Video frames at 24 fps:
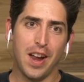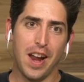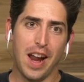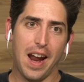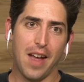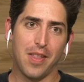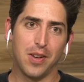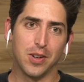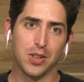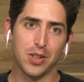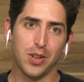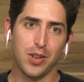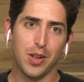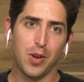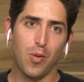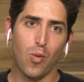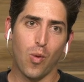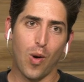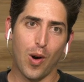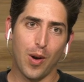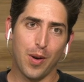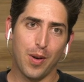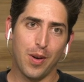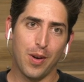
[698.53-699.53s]
and there's only
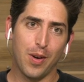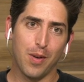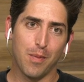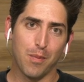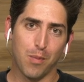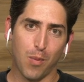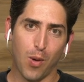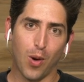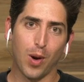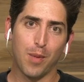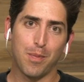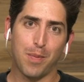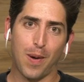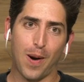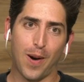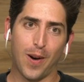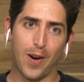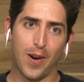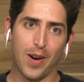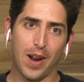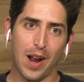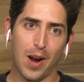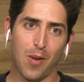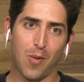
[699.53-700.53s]
one more
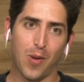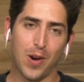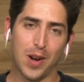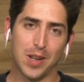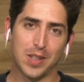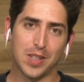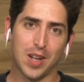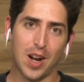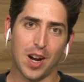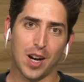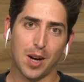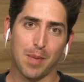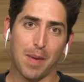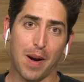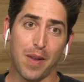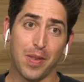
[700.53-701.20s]
part I want to talk about,